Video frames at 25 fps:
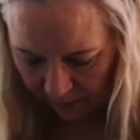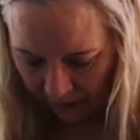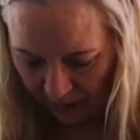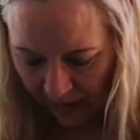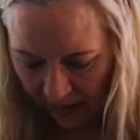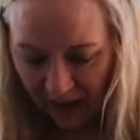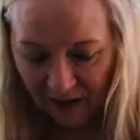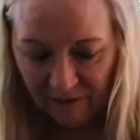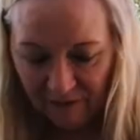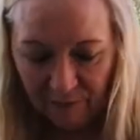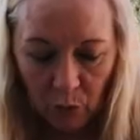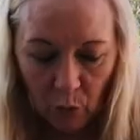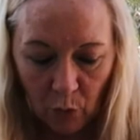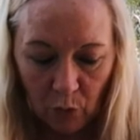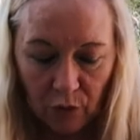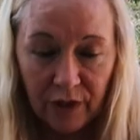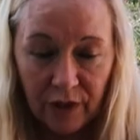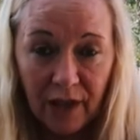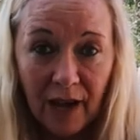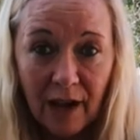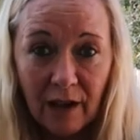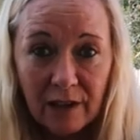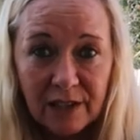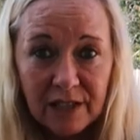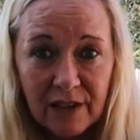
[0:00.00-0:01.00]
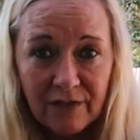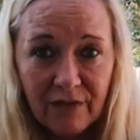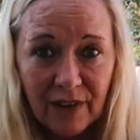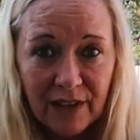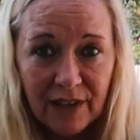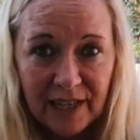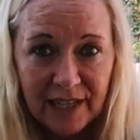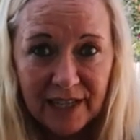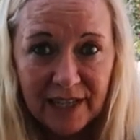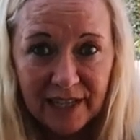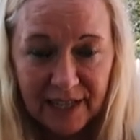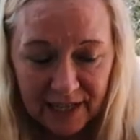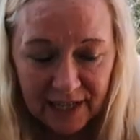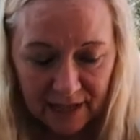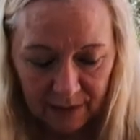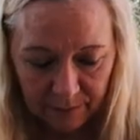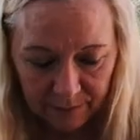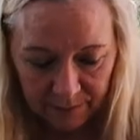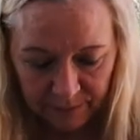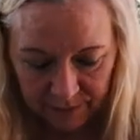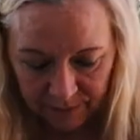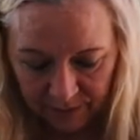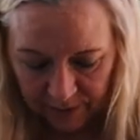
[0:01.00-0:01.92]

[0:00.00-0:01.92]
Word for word: I have more in the house if I need to get them.